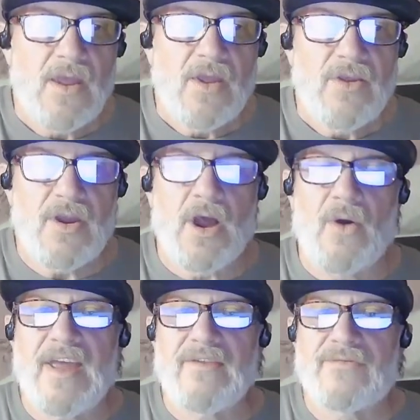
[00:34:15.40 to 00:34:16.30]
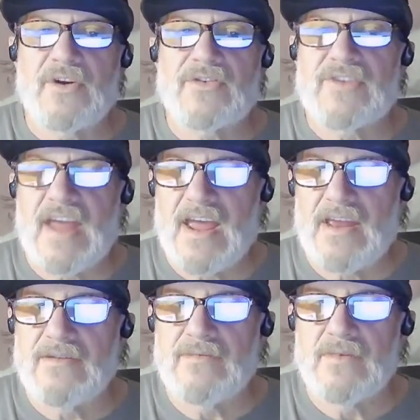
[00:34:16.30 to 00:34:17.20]
You know, in verse
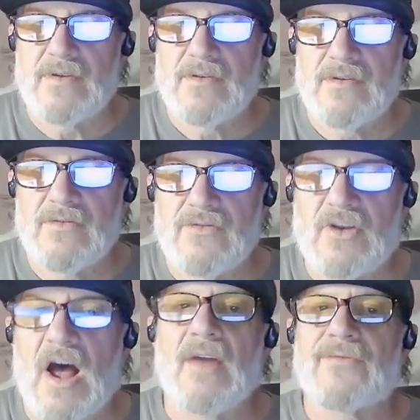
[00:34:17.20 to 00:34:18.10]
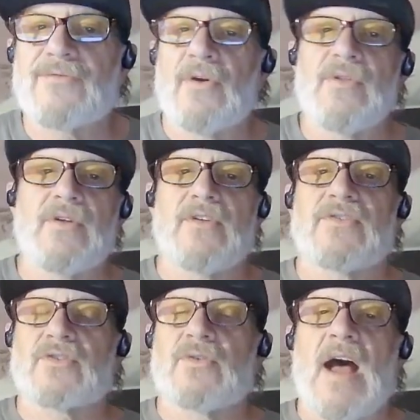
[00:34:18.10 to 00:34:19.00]
10, John further
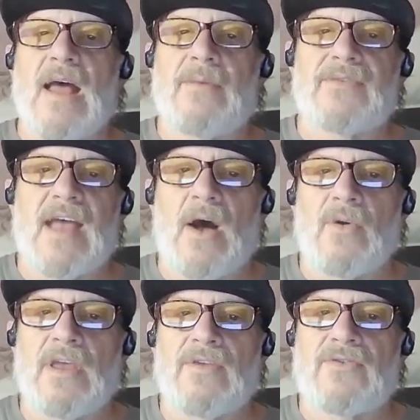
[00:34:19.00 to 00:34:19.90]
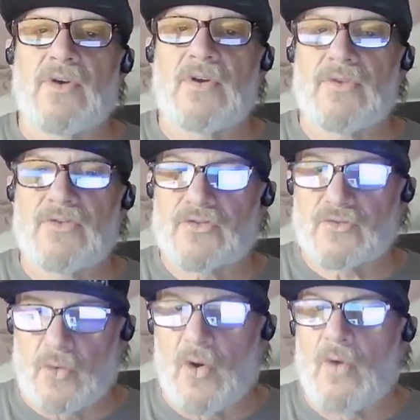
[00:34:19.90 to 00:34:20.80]
describes how he took the
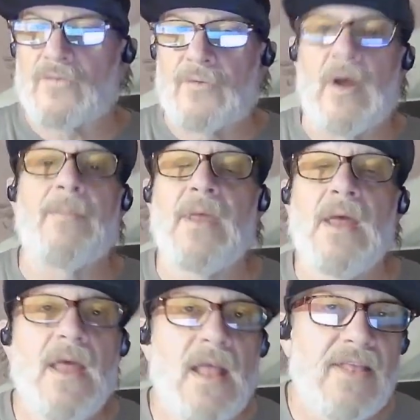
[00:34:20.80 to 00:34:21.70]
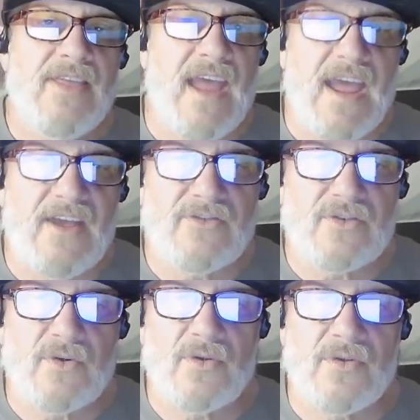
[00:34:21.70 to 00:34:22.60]
scroll from the
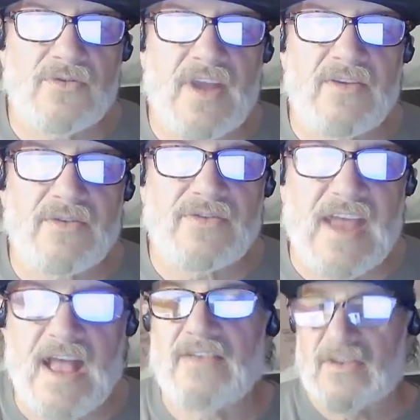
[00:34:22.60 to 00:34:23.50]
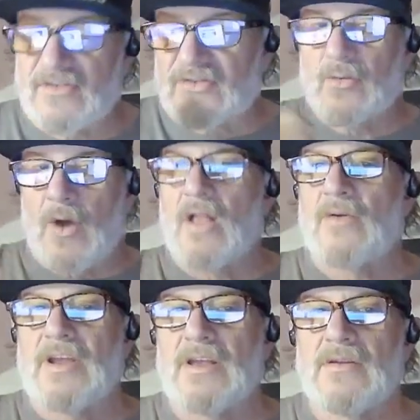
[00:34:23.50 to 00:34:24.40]
angel, the angel's hands and
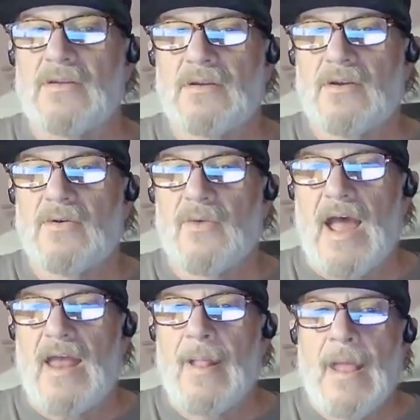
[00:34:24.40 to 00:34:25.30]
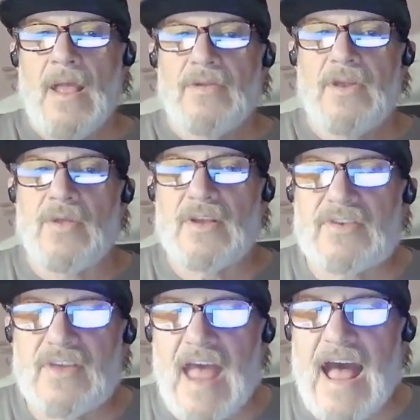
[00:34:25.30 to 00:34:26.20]
swallowed it, right? You know,
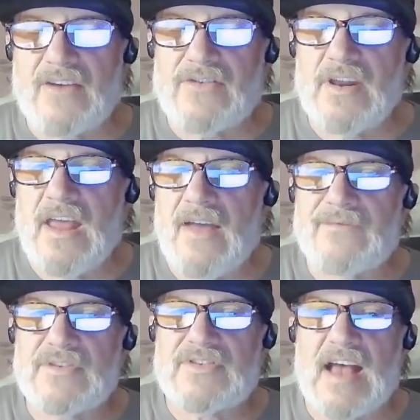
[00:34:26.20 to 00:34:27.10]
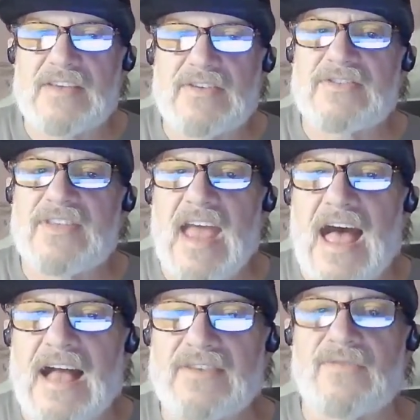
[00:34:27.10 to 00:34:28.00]
this action emphasizes the
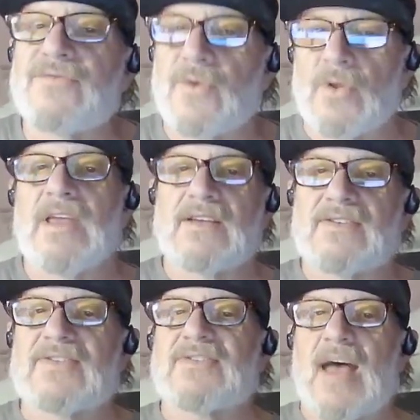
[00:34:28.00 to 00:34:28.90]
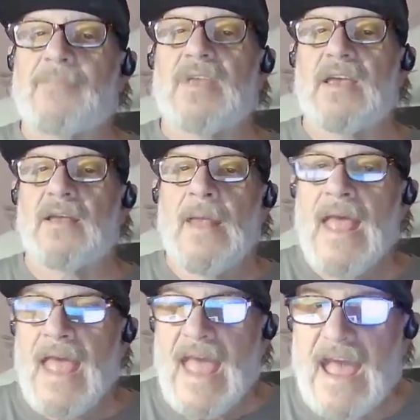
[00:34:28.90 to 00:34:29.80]
act of fully accepting
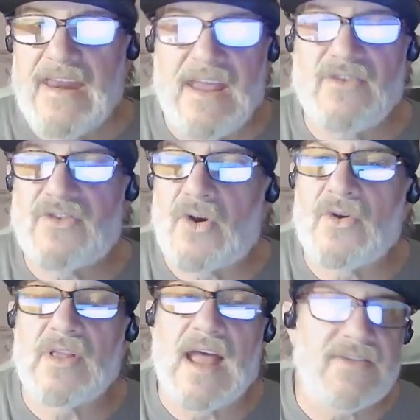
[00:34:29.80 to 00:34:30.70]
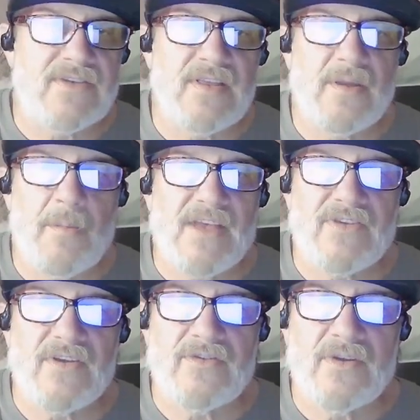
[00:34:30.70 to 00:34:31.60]
and internalizing the
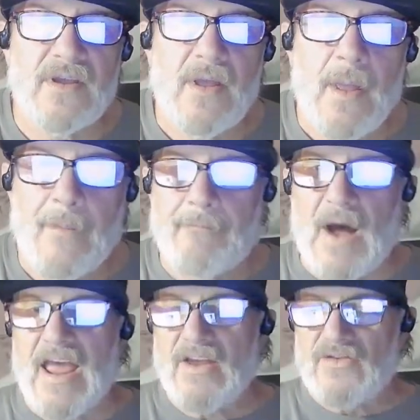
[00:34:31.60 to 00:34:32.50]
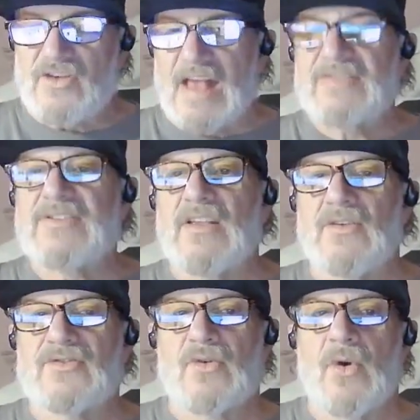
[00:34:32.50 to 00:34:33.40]
message. By ingesting the
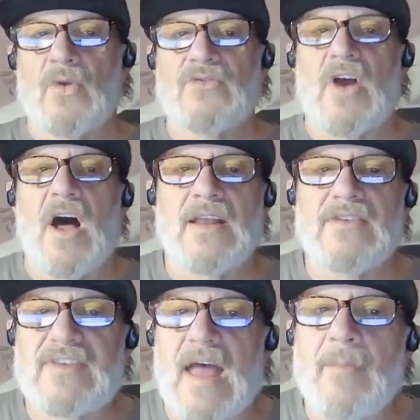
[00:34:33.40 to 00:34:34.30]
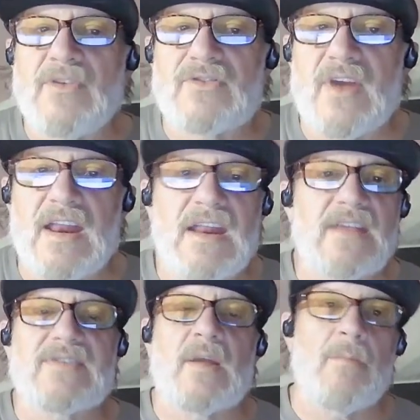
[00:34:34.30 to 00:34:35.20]
scroll, John is demonstrating
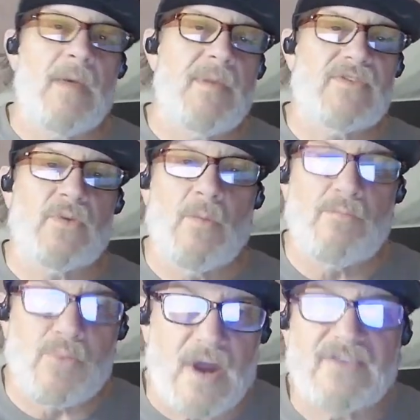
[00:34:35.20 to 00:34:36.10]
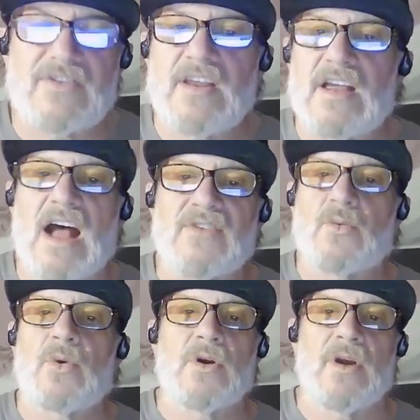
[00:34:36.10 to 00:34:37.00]
his commitment to embracing God's
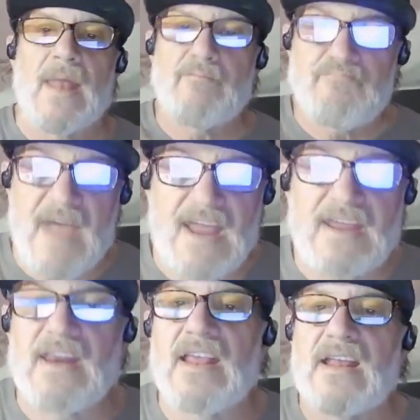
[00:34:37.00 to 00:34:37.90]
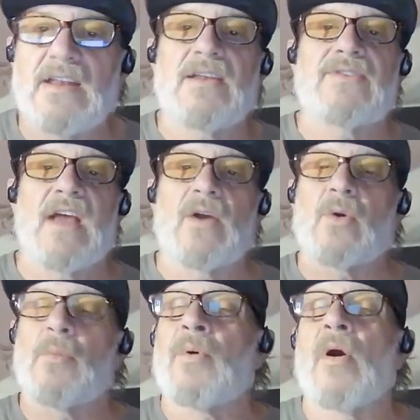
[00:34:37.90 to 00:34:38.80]
word and making it an
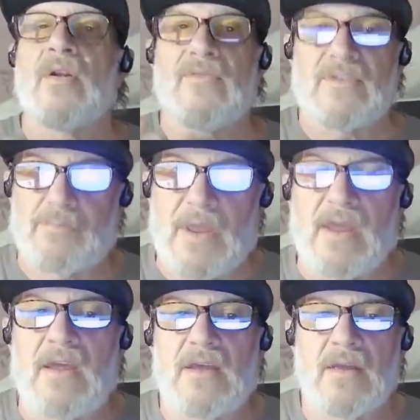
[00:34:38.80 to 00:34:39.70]
integral part of his being.